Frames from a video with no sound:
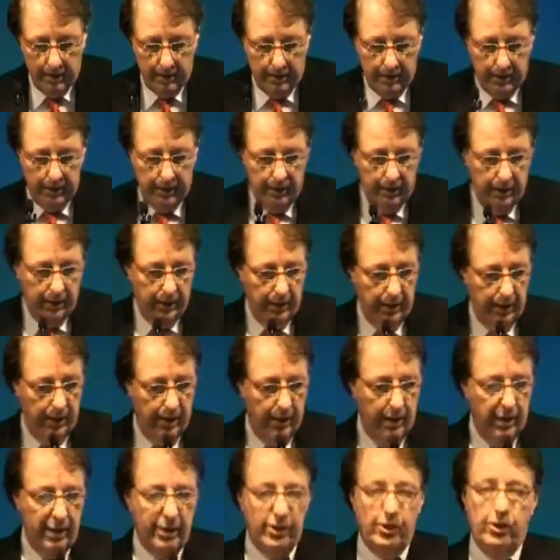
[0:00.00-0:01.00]
The
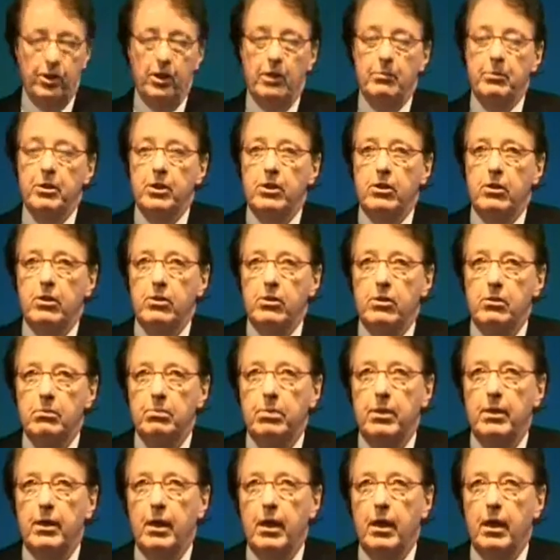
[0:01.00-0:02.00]
German
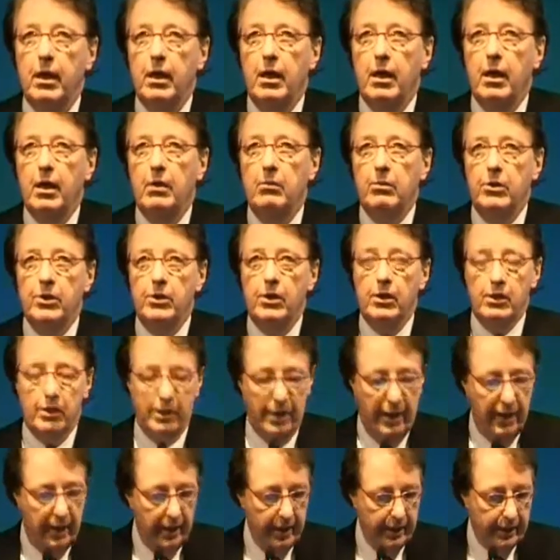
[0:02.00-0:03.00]
group with
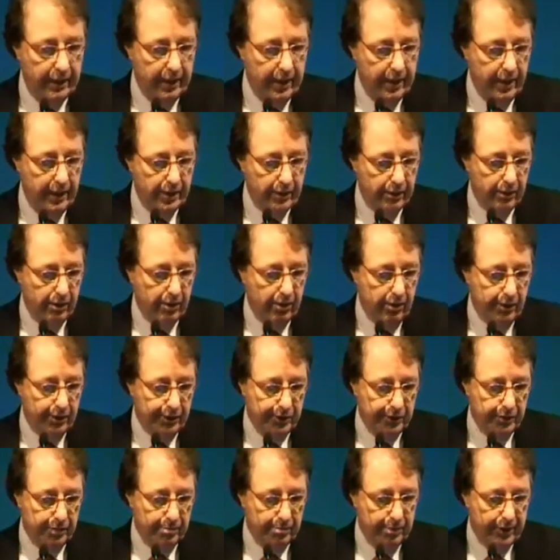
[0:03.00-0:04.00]
Dr. Hillengass
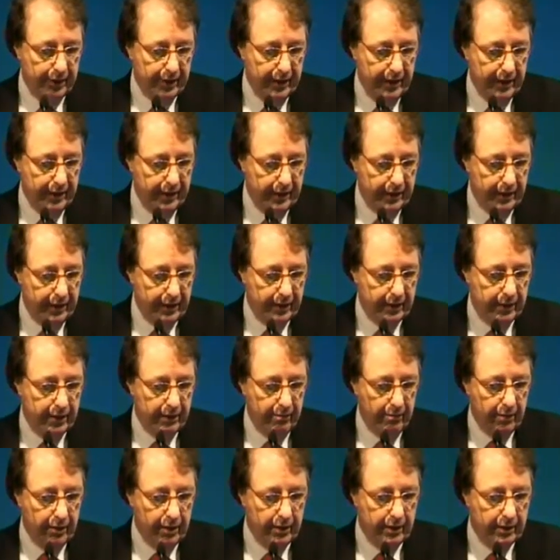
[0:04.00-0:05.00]
also presented a
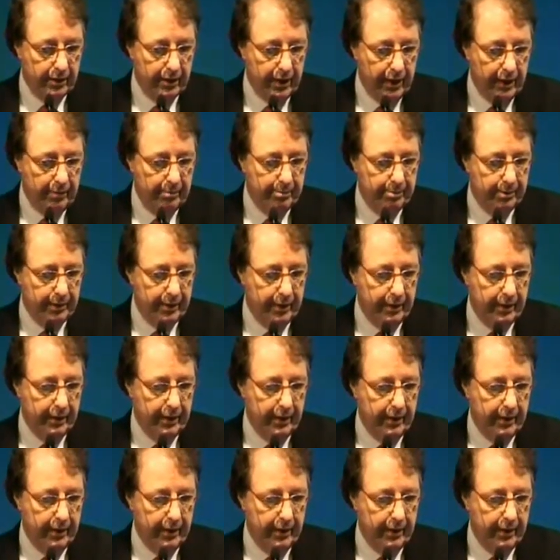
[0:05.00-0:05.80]
similar type